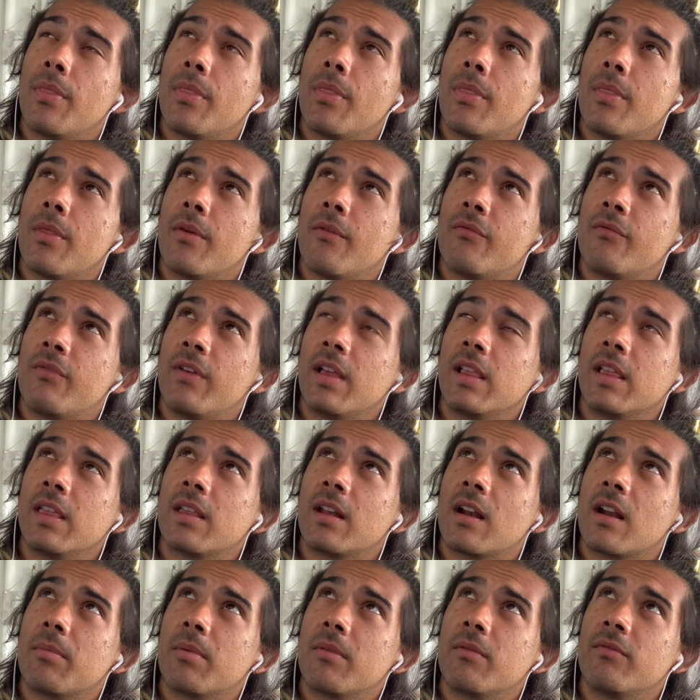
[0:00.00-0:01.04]
the feeling that
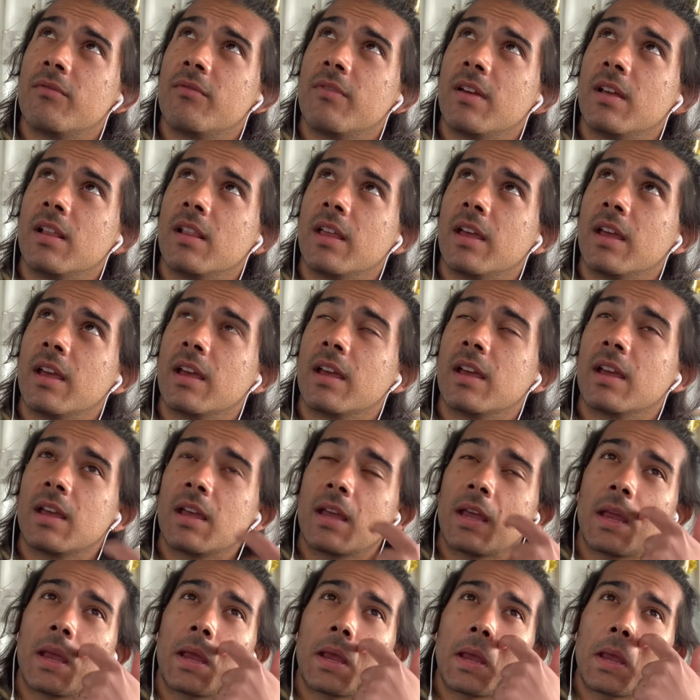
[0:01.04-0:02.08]
I've been feeling
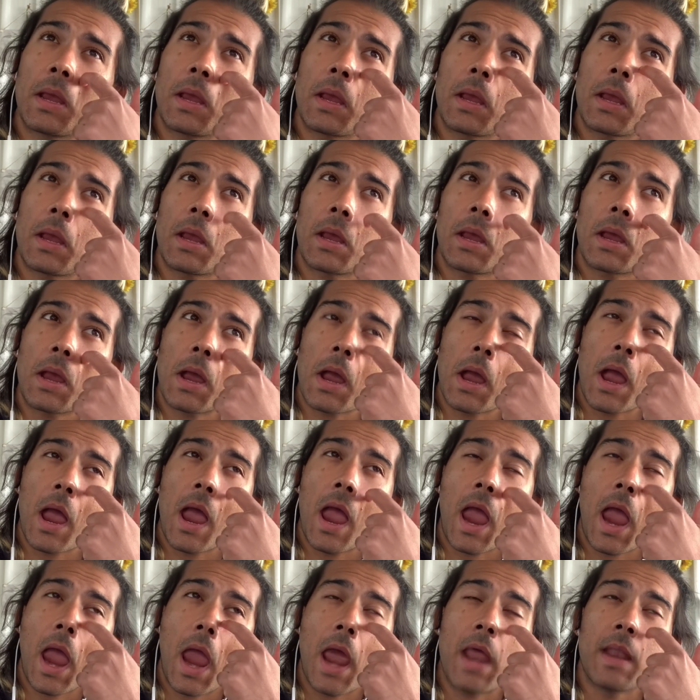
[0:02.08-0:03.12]

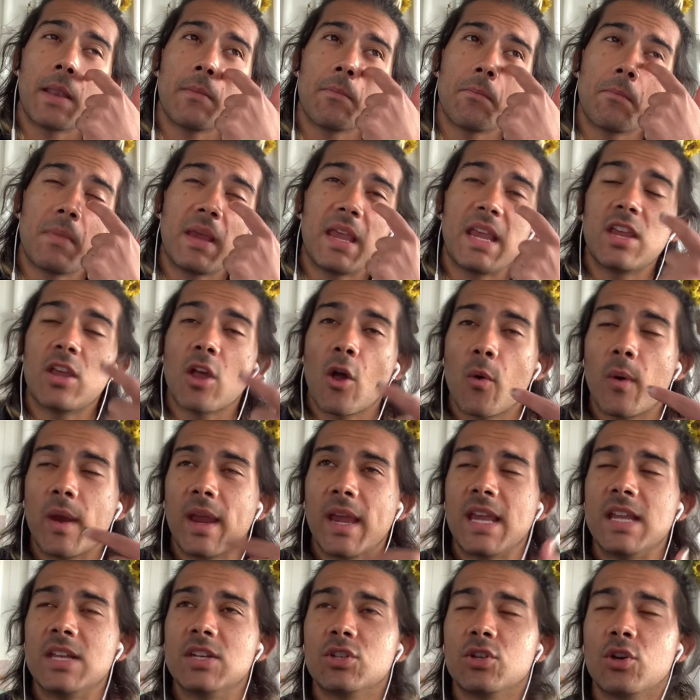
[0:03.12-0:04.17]
and me
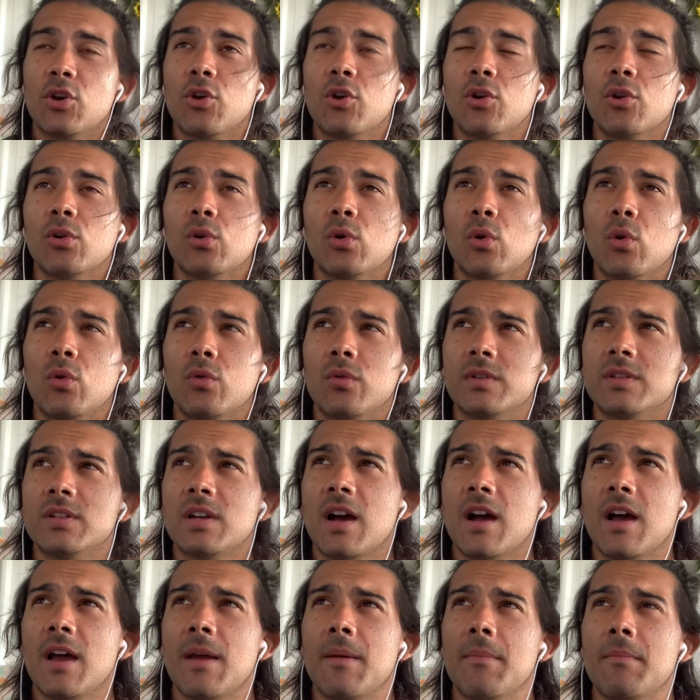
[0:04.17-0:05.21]
going internal all the
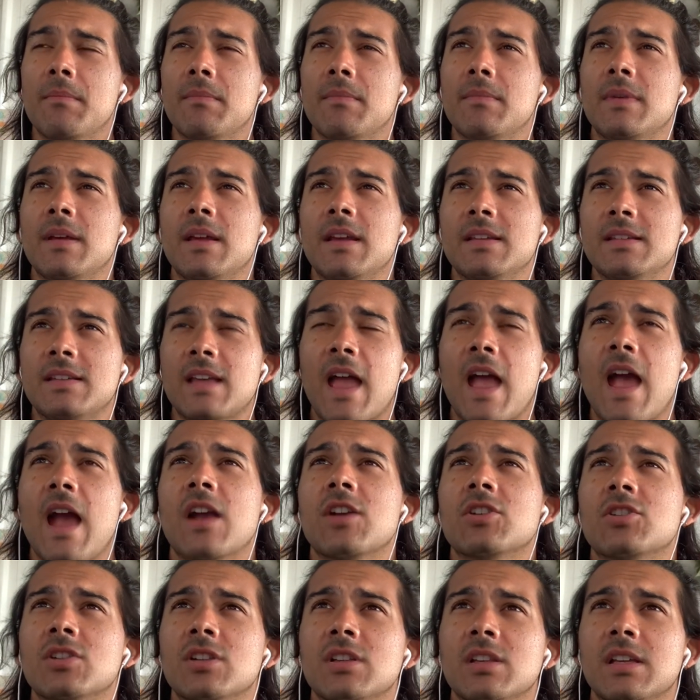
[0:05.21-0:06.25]
time is
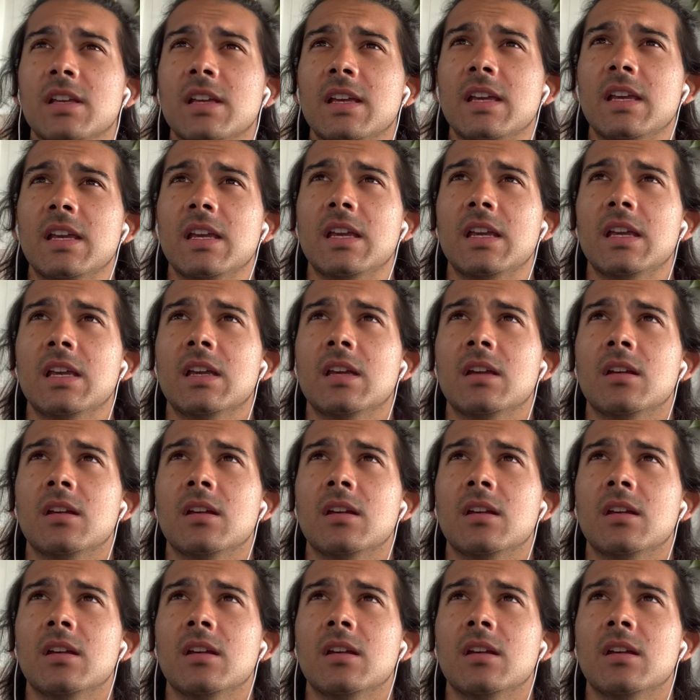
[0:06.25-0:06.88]
actually